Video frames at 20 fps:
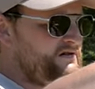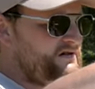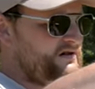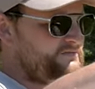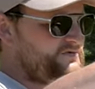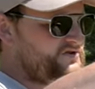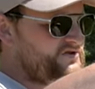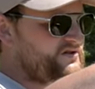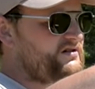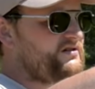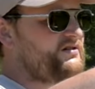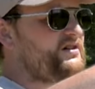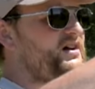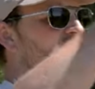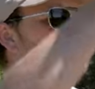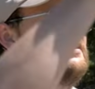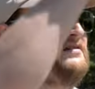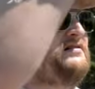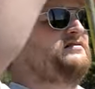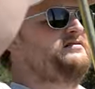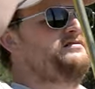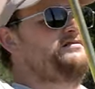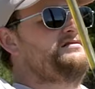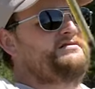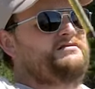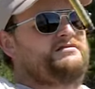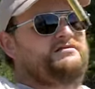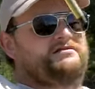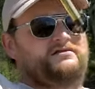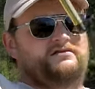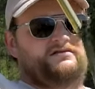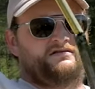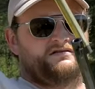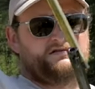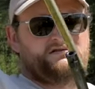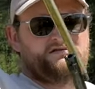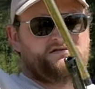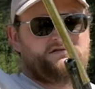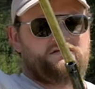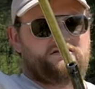I'm just gonna kind of
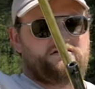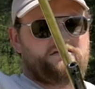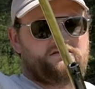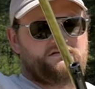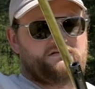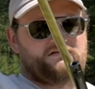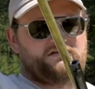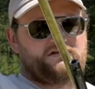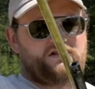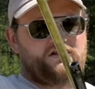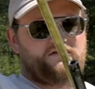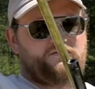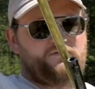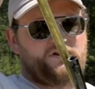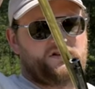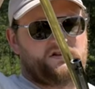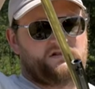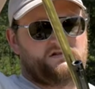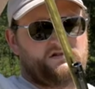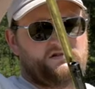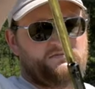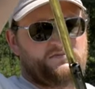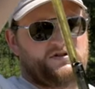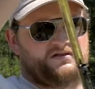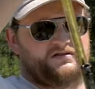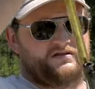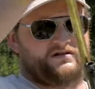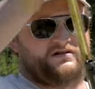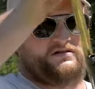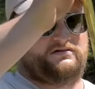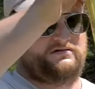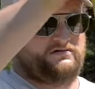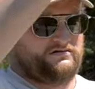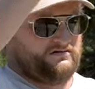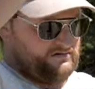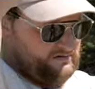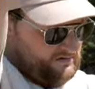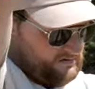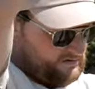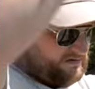see if we can get them in there.
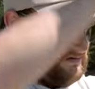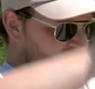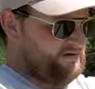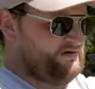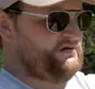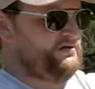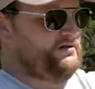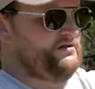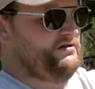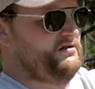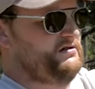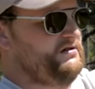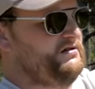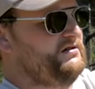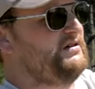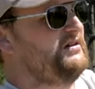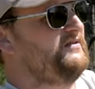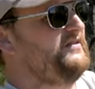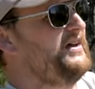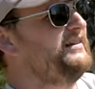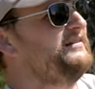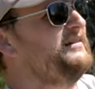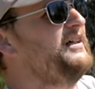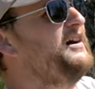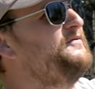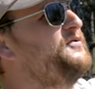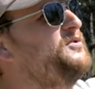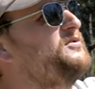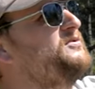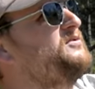Now that lever